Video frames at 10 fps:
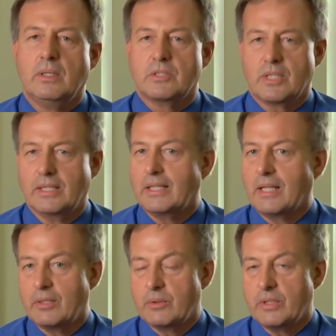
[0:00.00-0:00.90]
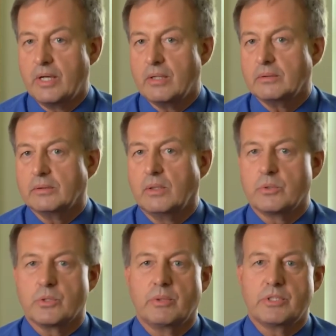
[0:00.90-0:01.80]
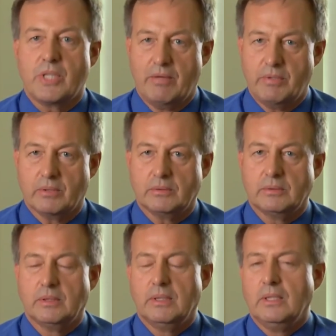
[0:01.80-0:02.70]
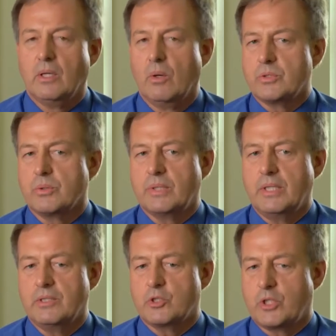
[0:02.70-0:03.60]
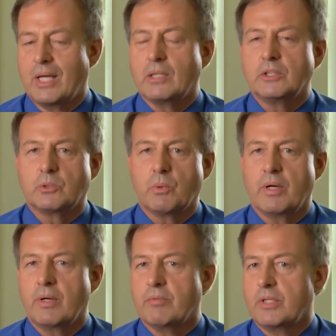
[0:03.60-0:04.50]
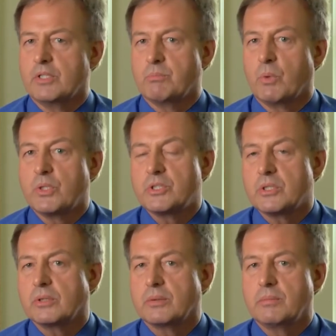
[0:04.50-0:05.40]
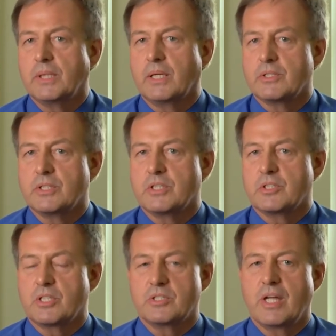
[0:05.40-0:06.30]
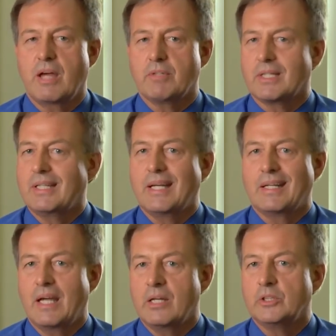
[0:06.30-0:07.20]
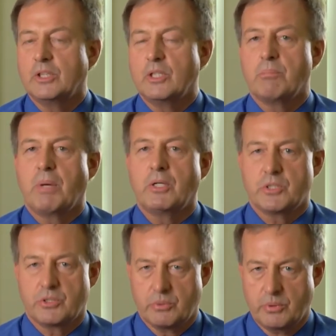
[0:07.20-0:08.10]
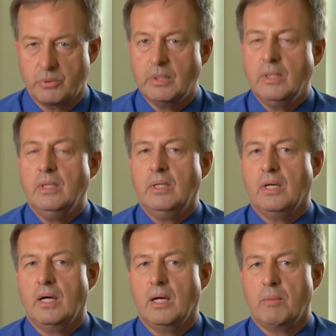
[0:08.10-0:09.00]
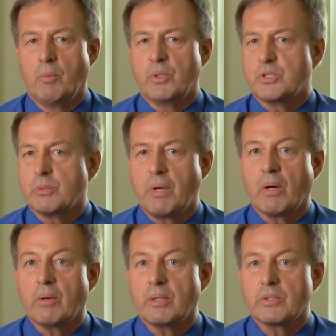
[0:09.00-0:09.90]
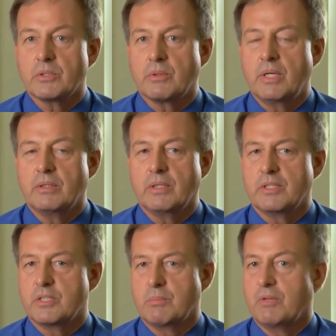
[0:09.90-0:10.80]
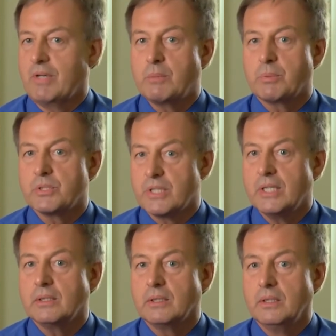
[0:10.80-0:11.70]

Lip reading: slightly lighter than air. Ozone is heavier. Ozone is challenged whenever there's moisture because it just doesn't have the kinetic energy to punch through a moisture barrier. So anything that's above 8%,